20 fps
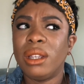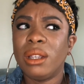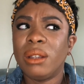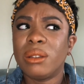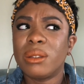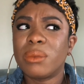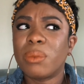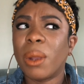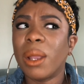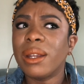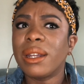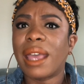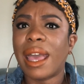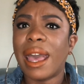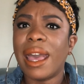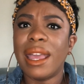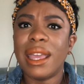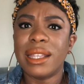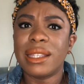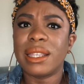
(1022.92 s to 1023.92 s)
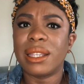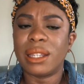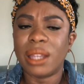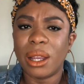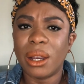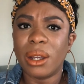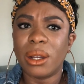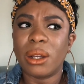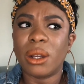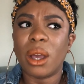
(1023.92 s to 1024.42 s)
It's work that I had to
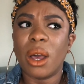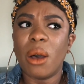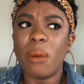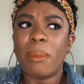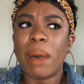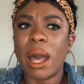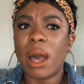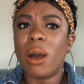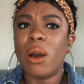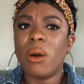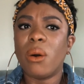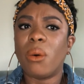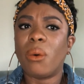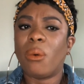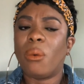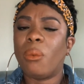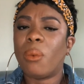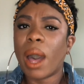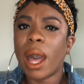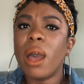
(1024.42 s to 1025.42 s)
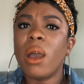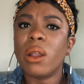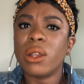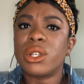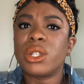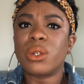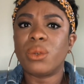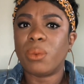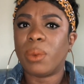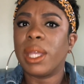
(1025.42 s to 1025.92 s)
learn on my own. Why
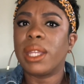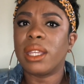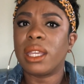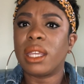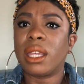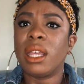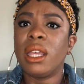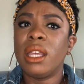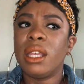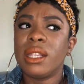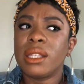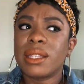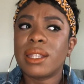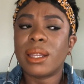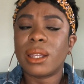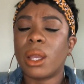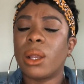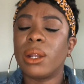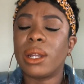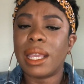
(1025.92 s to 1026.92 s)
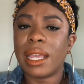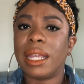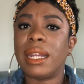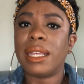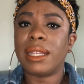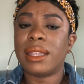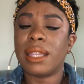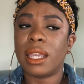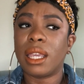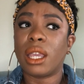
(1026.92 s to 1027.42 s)
aren't you willing to learn
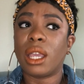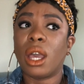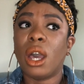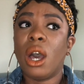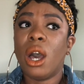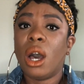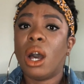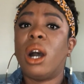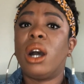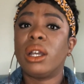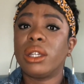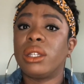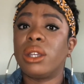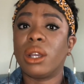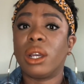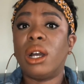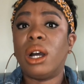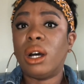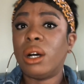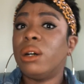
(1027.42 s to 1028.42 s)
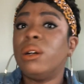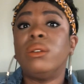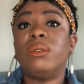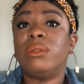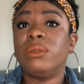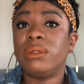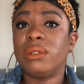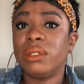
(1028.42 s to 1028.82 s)
anything on your own?